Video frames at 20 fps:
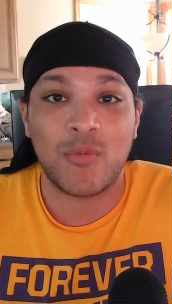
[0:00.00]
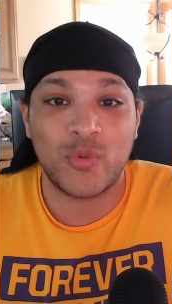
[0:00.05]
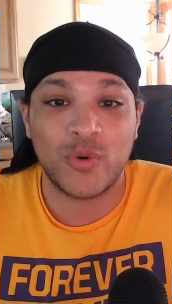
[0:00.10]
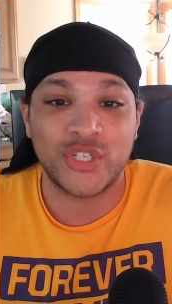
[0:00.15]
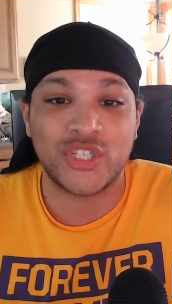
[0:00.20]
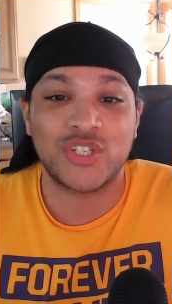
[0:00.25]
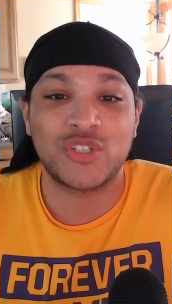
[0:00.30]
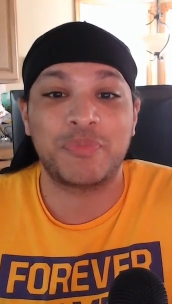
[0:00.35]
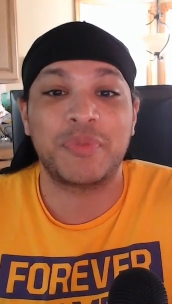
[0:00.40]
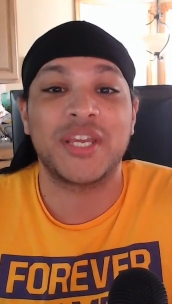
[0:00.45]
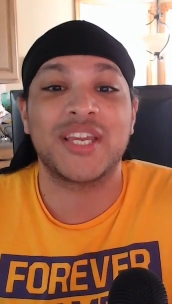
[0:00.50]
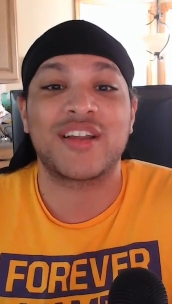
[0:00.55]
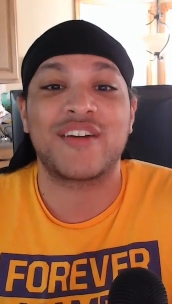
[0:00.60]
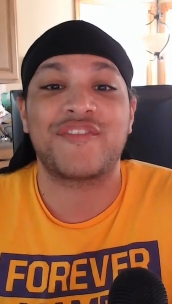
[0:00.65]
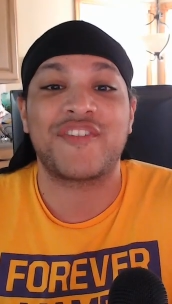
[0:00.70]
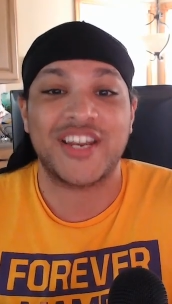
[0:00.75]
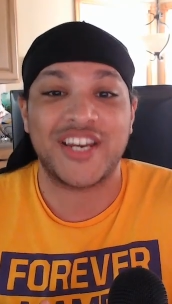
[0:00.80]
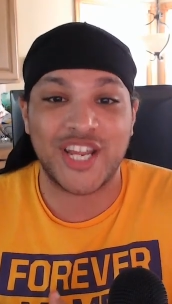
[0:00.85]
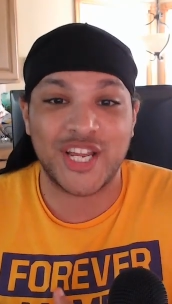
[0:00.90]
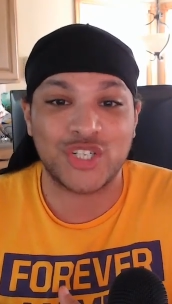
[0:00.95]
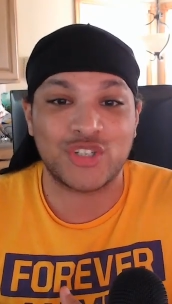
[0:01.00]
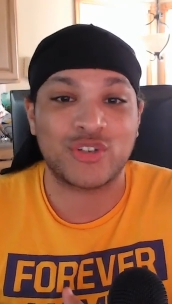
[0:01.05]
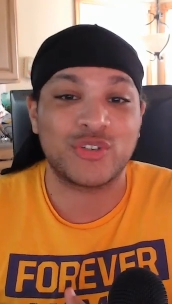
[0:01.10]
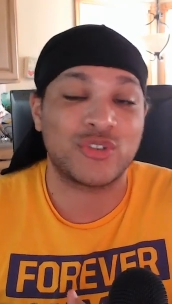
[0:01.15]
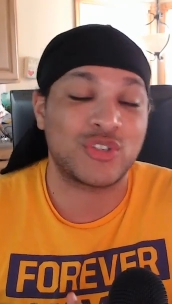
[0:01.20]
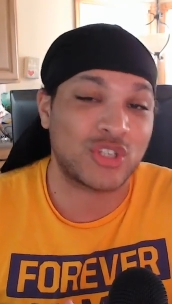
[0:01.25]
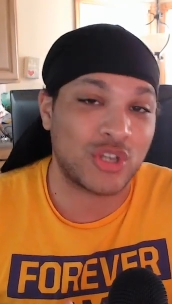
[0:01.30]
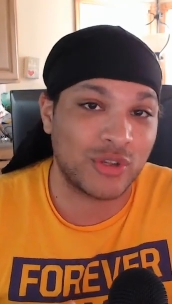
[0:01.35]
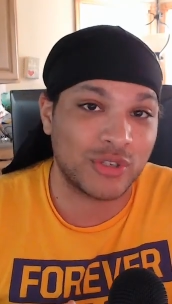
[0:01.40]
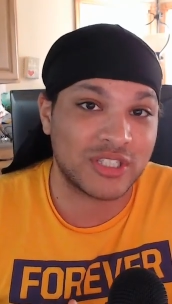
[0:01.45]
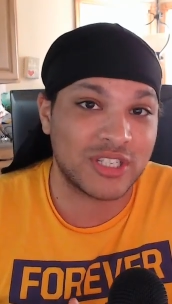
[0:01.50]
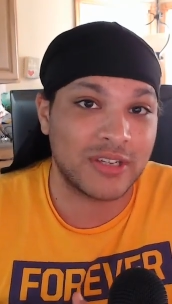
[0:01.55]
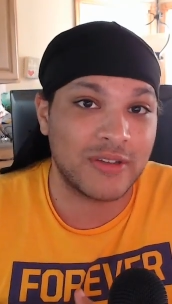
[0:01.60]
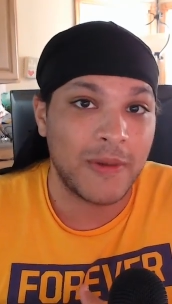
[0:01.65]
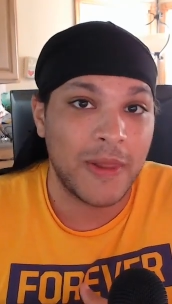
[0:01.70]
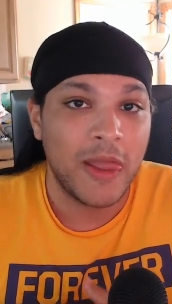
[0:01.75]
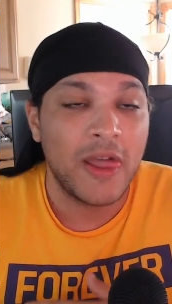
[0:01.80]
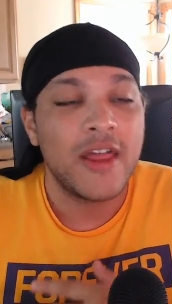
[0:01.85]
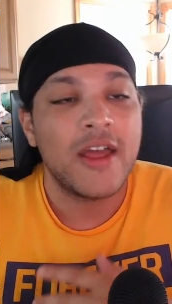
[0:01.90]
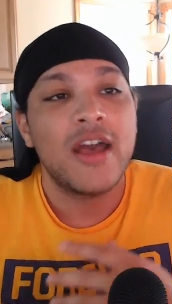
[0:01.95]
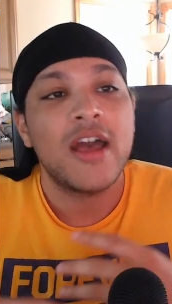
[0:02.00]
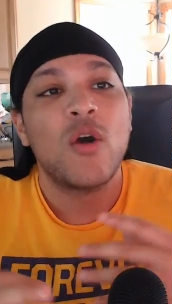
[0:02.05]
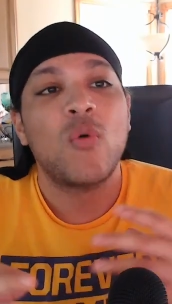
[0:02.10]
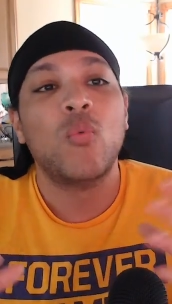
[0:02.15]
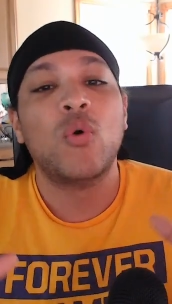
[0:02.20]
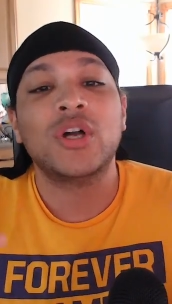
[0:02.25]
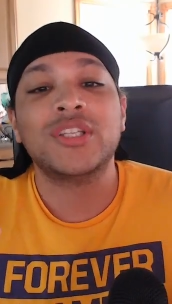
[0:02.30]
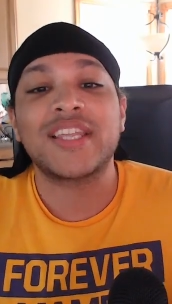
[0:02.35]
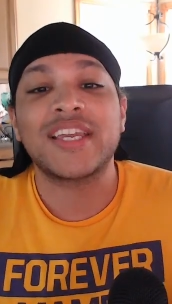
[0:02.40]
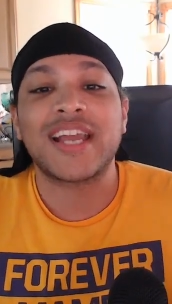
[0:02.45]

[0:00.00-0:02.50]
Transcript: which is being a financial consultant. One thing